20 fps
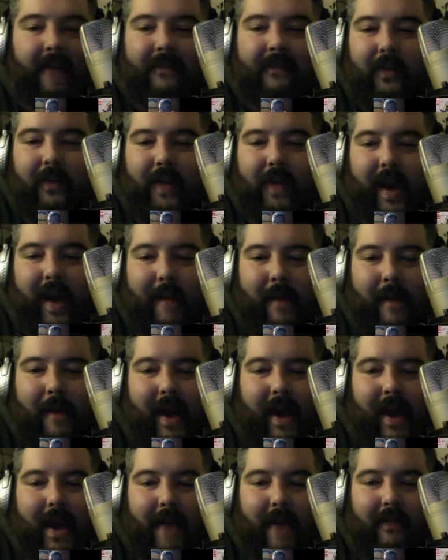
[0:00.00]
that my
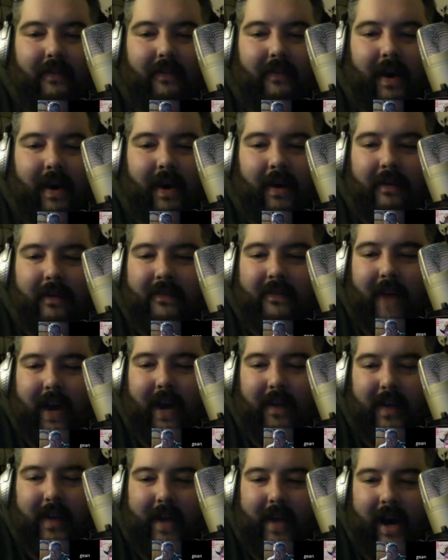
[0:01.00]
FFL finally
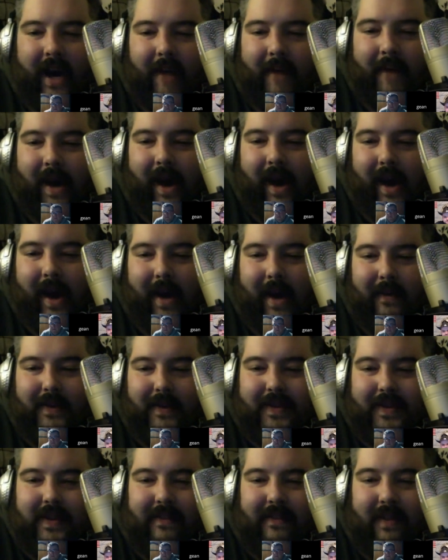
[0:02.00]
got my
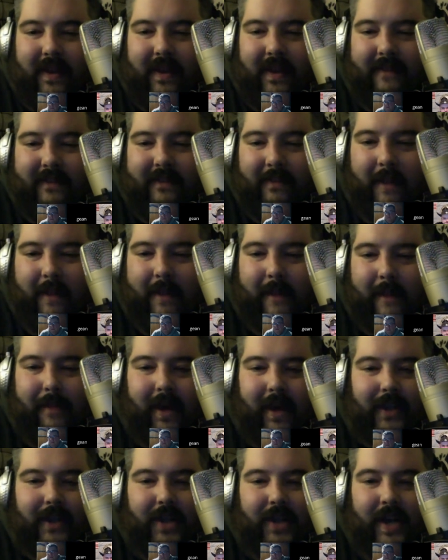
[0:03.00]
receiver in for my pet
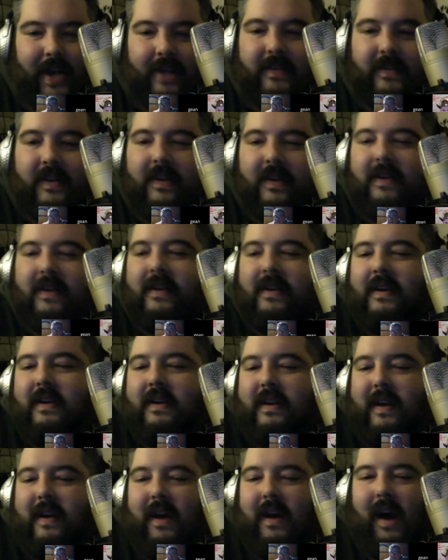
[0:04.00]
project.
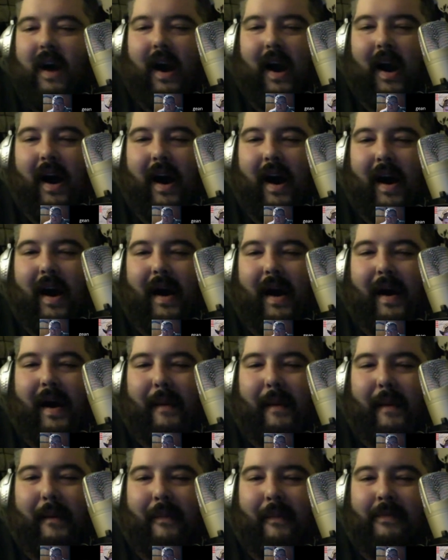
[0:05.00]

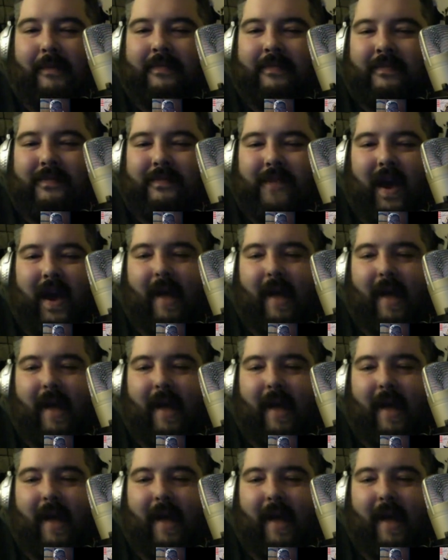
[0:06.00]
Yeah.